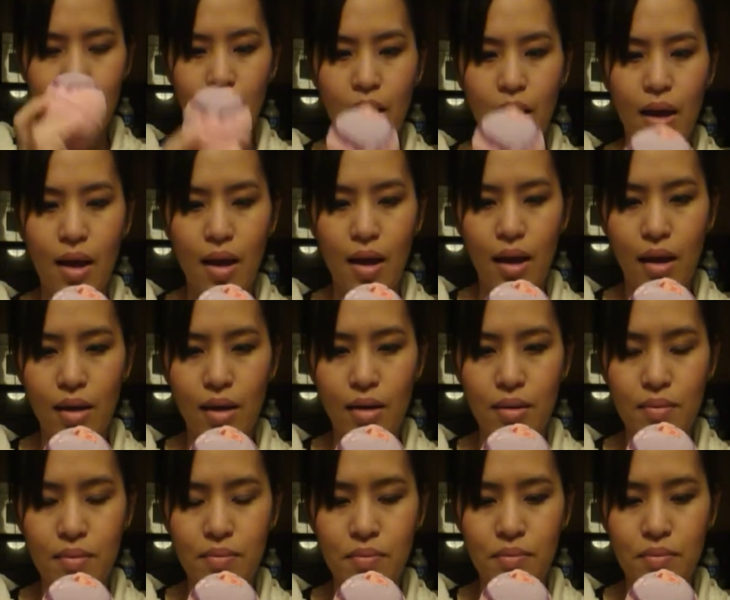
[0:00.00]
and
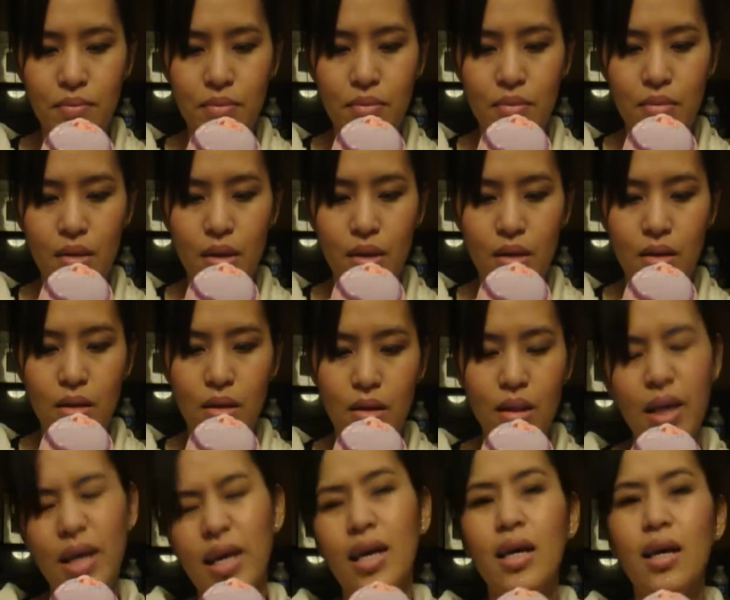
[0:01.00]

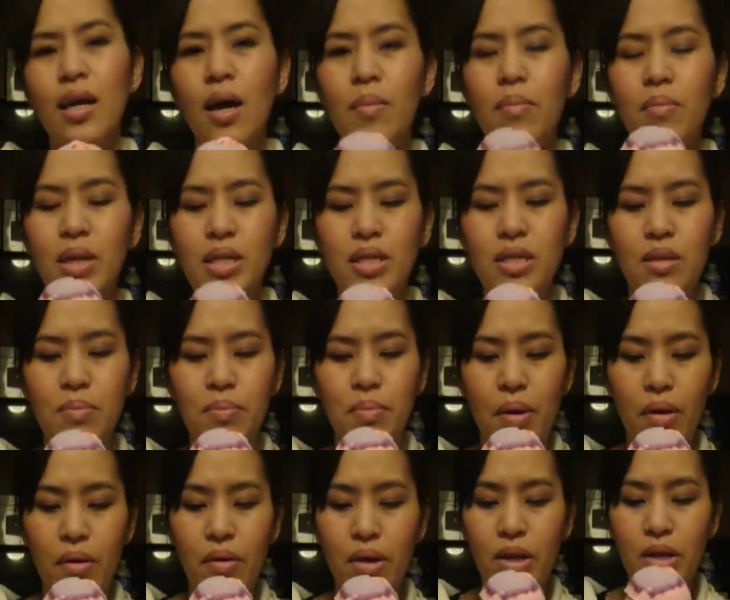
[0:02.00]
like a minty
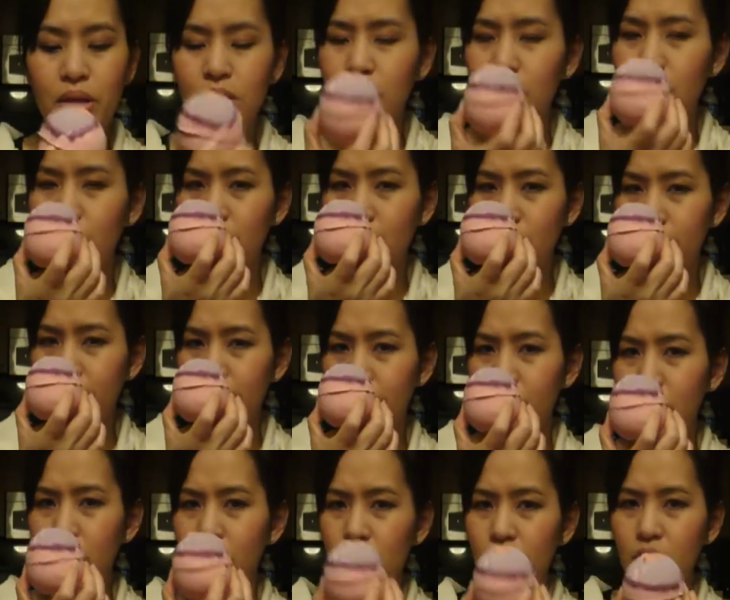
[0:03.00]
berry to it. It smells
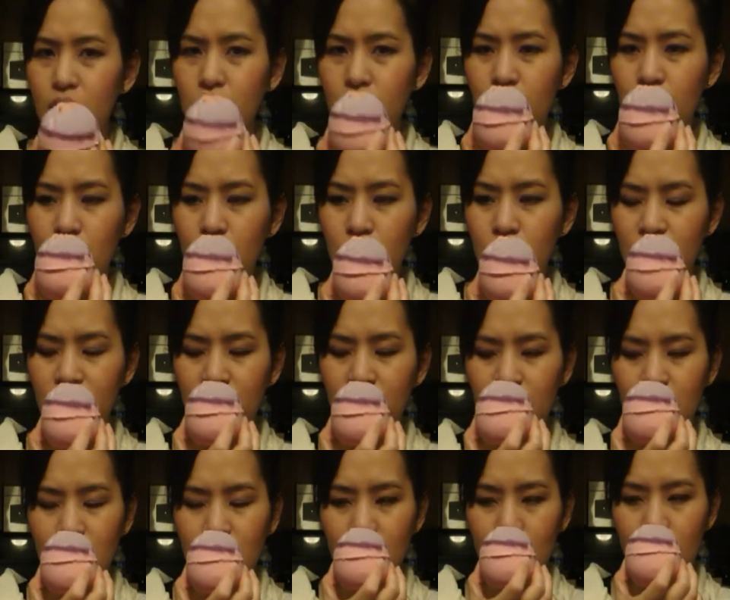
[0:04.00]
really, really
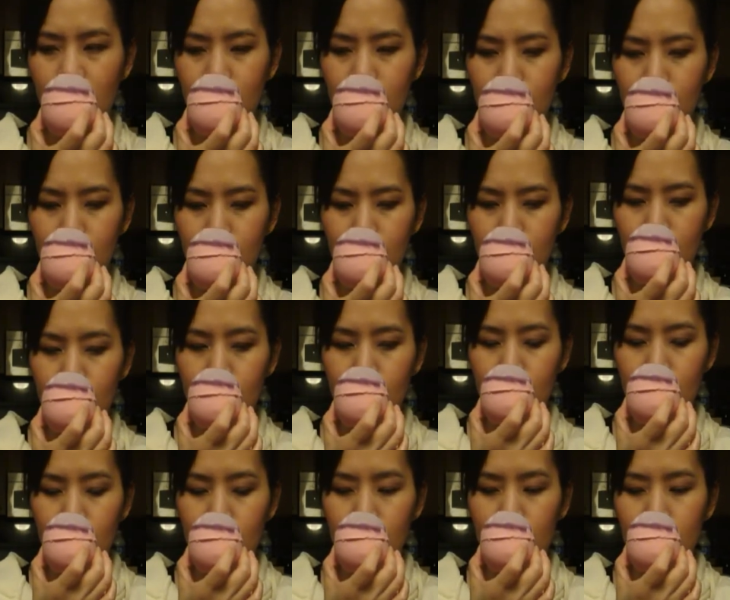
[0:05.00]
refreshing.
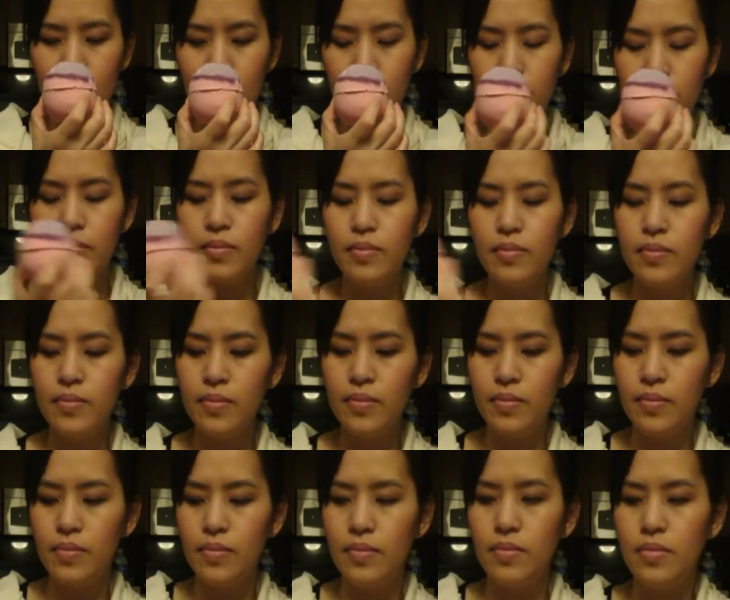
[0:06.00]
Mm.
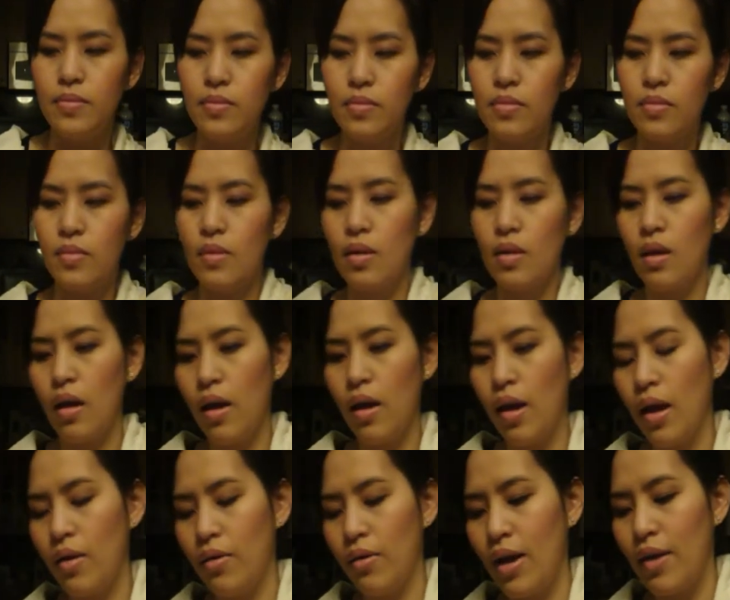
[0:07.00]
Okay, I
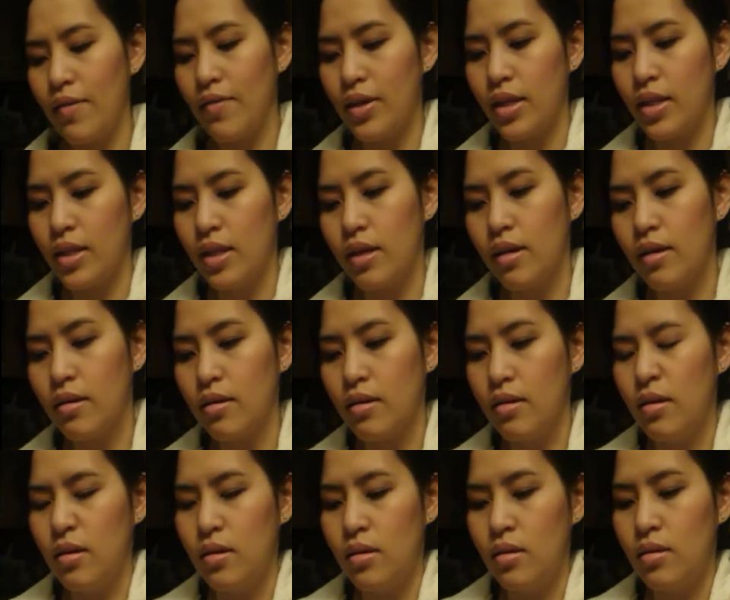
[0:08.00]
don't have anything
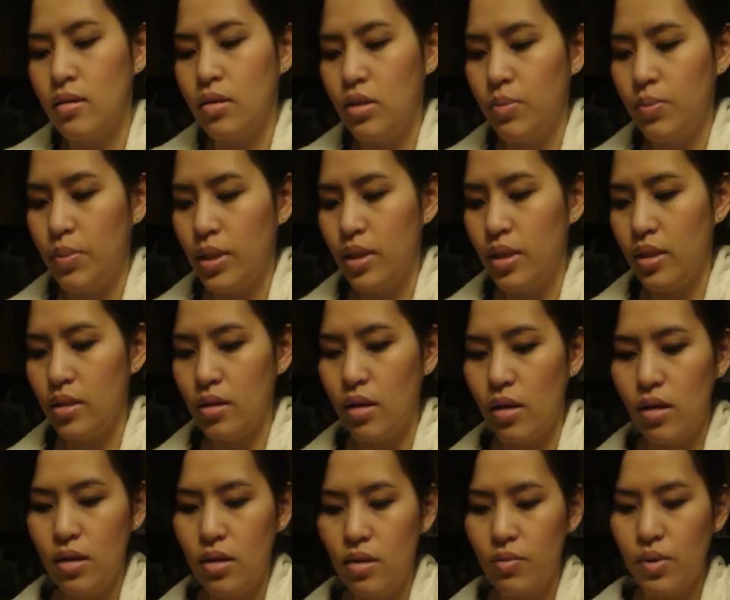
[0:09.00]
to put this on.
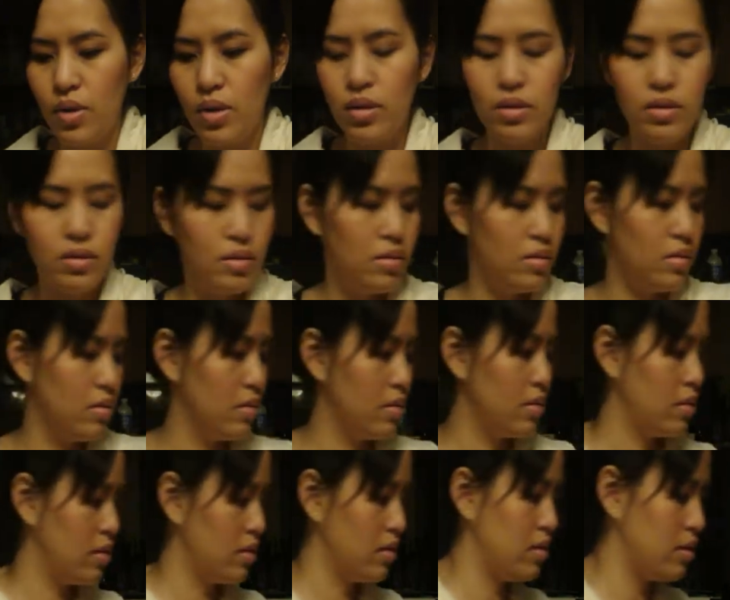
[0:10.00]
I don't want
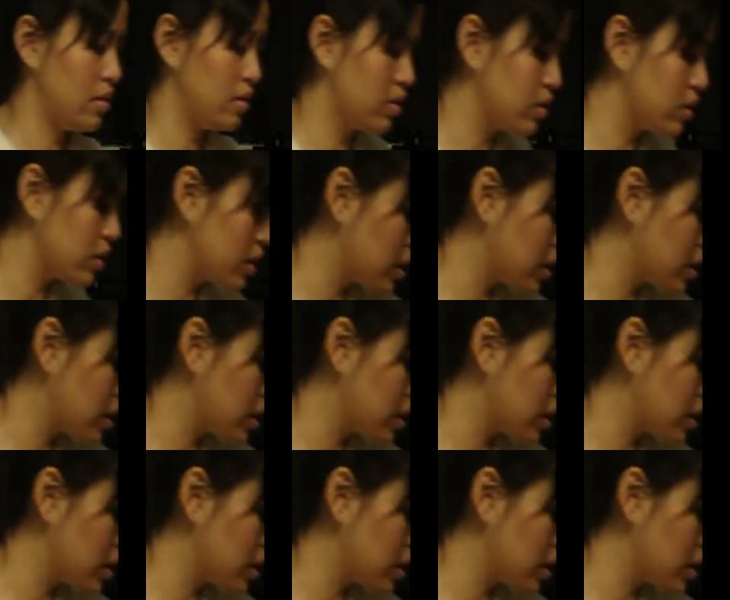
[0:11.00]
dirt to